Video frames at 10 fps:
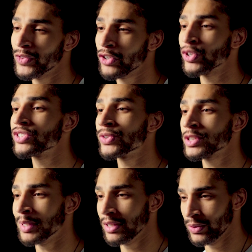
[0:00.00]
Chris
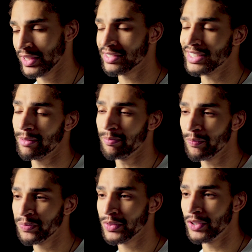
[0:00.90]
talks about losing Sam
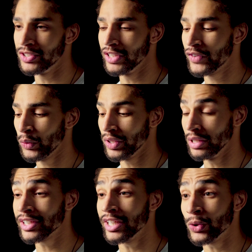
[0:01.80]
as if she were the
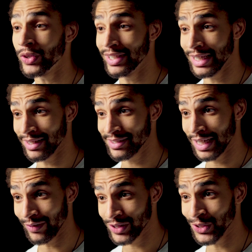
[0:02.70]
lucky coin down the
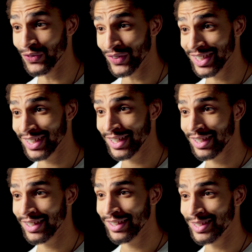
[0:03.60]
side of a sofa.
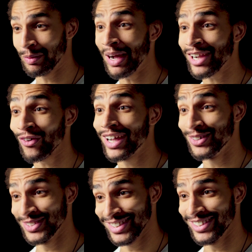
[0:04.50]
She'd be back
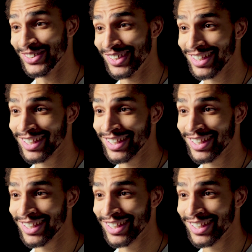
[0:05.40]
around, you know.